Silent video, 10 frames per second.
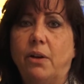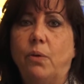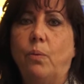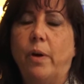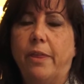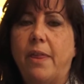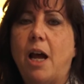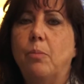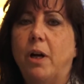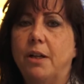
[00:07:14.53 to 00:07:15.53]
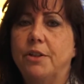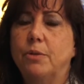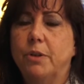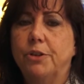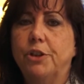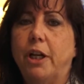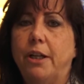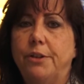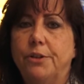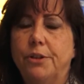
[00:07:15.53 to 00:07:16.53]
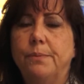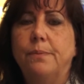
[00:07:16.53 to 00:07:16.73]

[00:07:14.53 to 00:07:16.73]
with that possible change.